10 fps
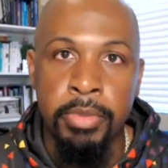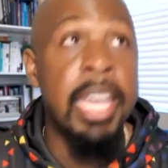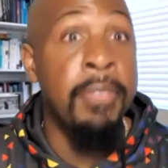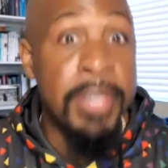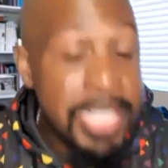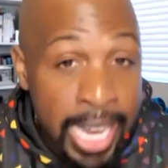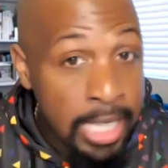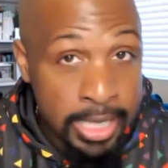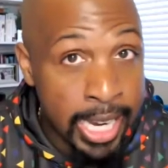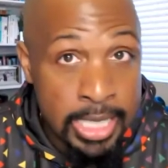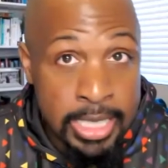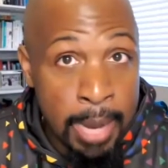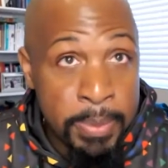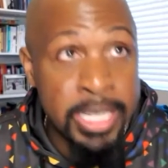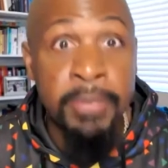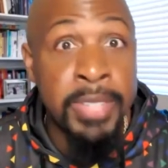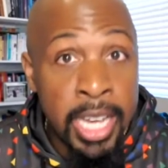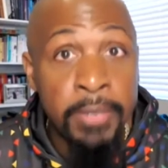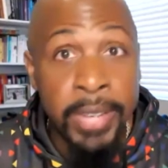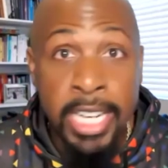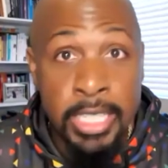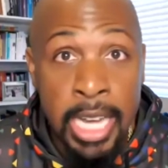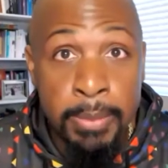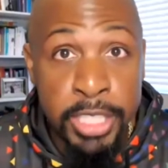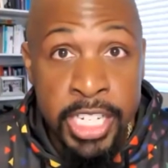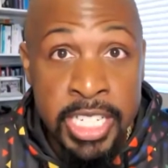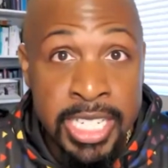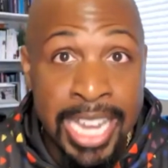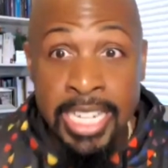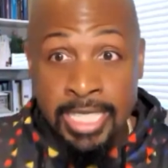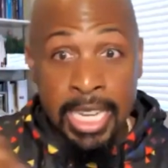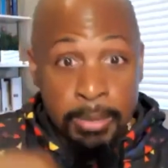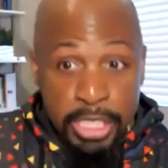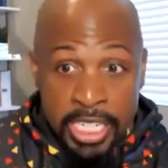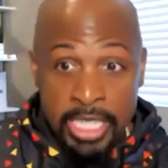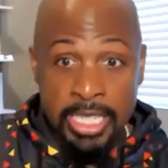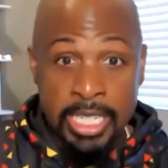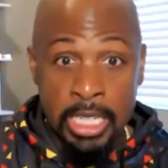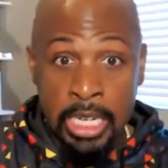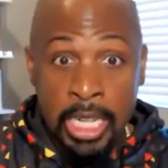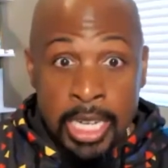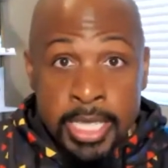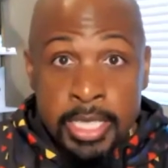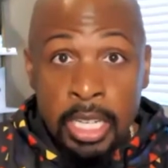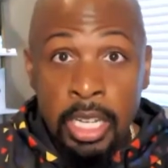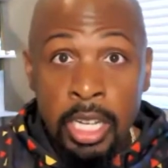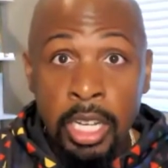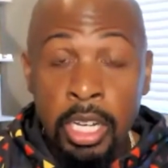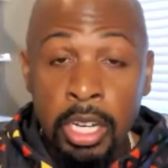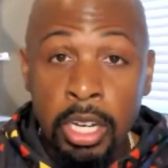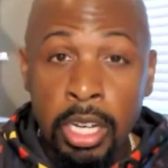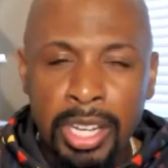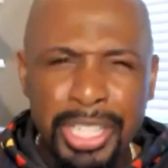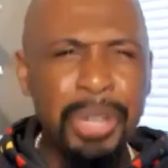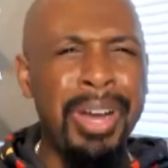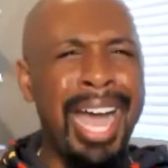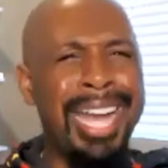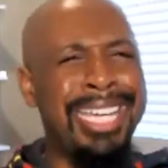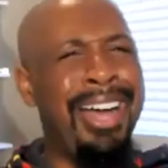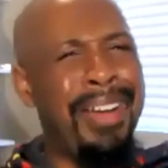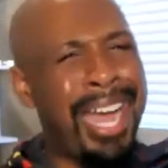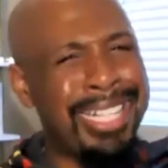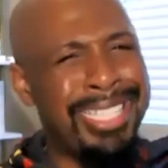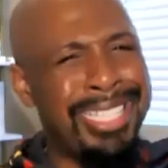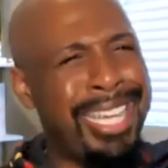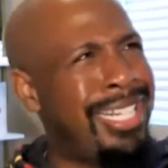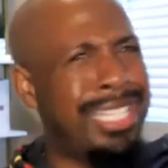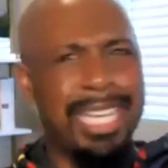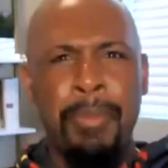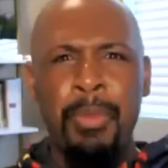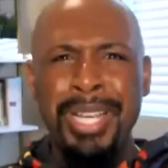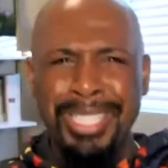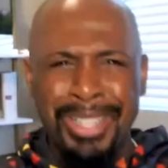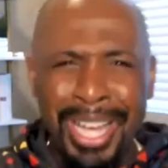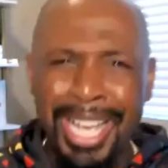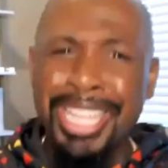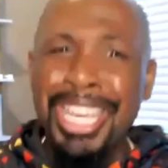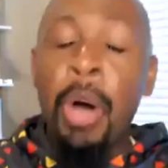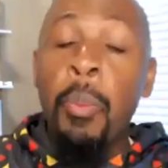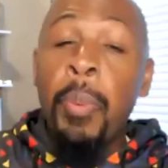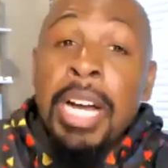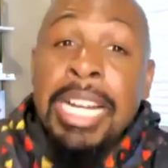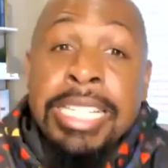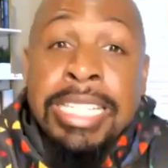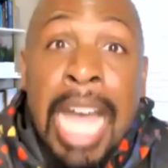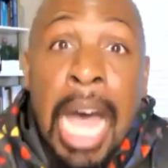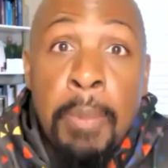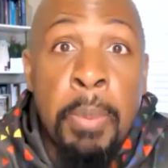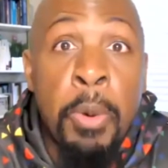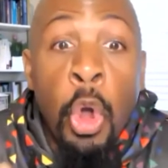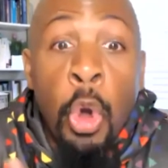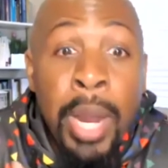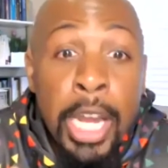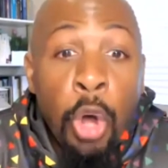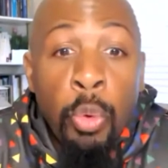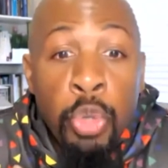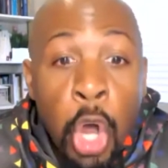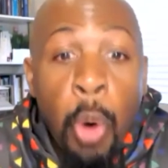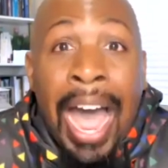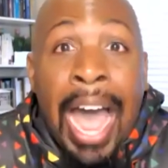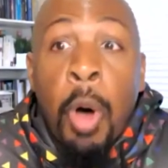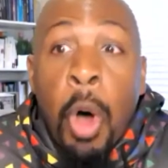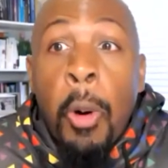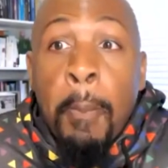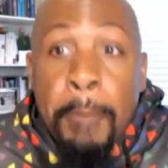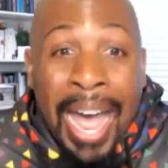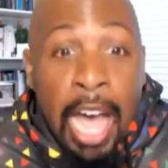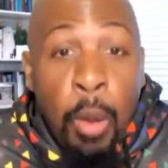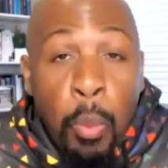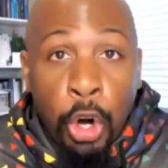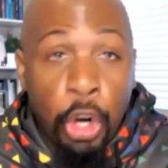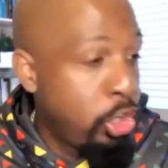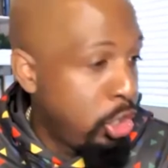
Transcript: If death can't stop us, if death can't stop Jesus, and this ain't Jesus, it's in us. I said this a couple weeks ago. Y'all, we're unstoppable. We don't know our own power.